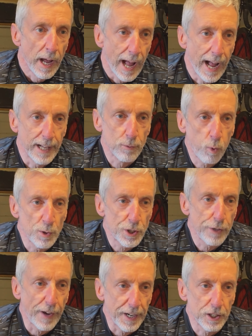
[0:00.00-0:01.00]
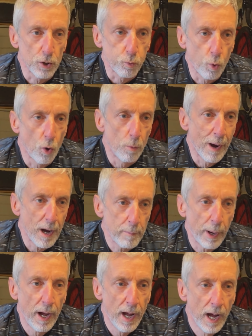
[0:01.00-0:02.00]
and once you've had a good warm-up,
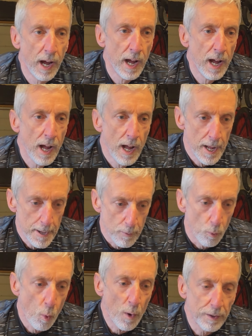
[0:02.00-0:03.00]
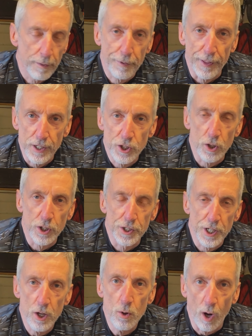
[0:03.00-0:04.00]
one of the things you can
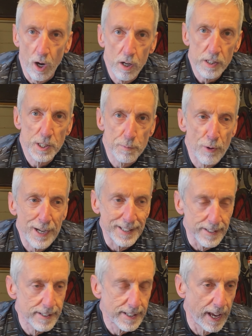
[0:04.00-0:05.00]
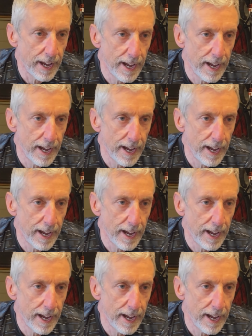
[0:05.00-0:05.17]
do are sprints.